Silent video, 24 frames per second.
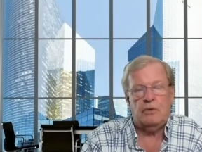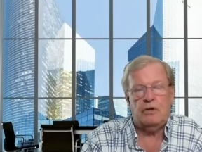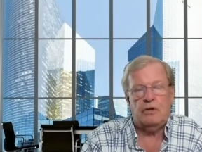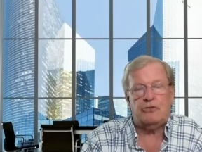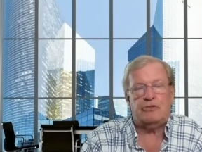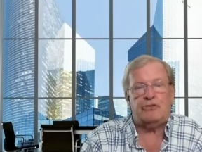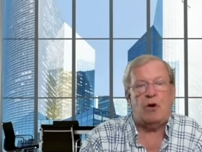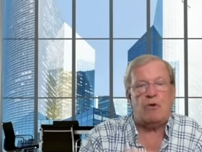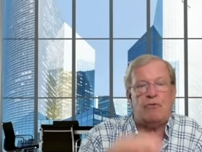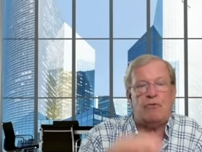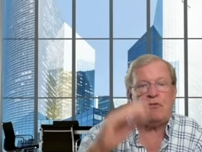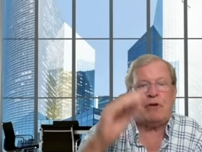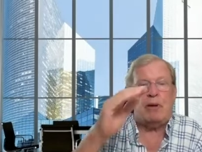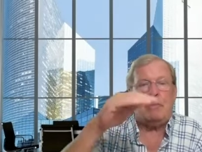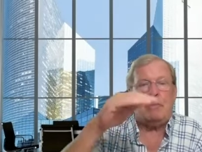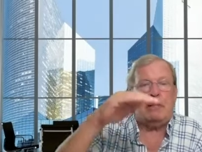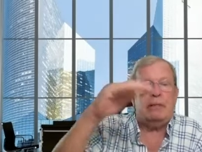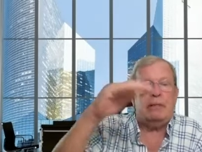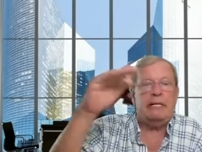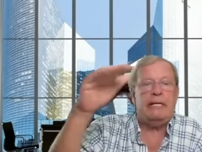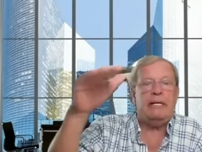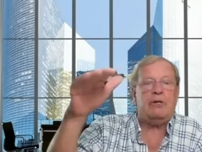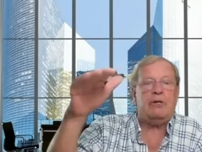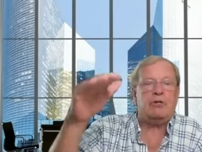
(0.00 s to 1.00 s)
So from a
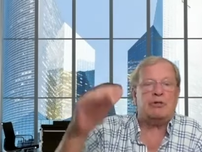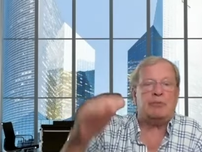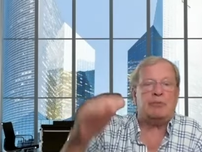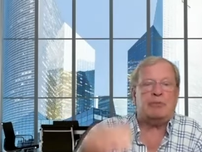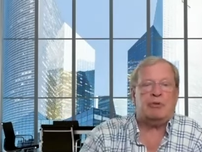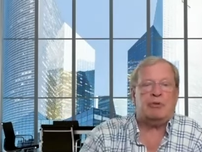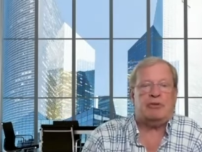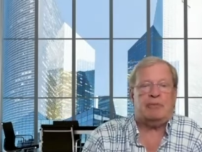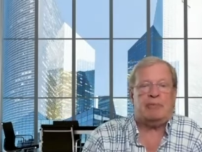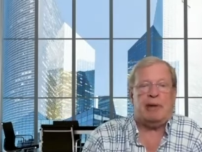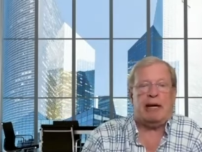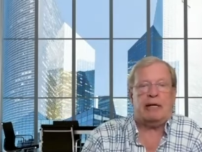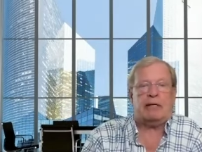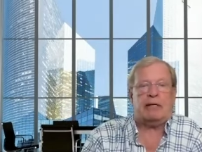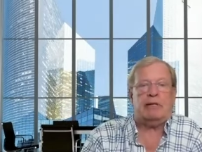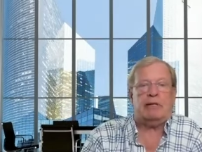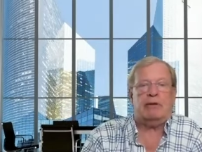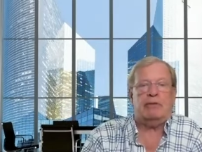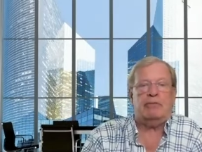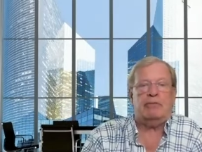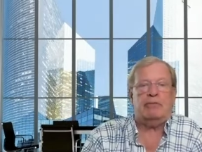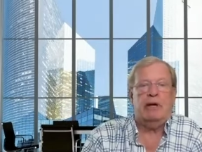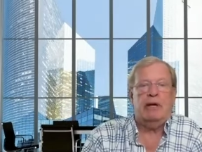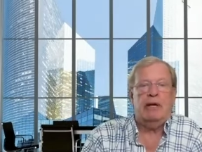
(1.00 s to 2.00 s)
leader's
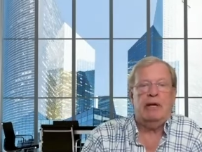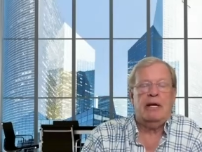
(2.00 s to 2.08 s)
perspective,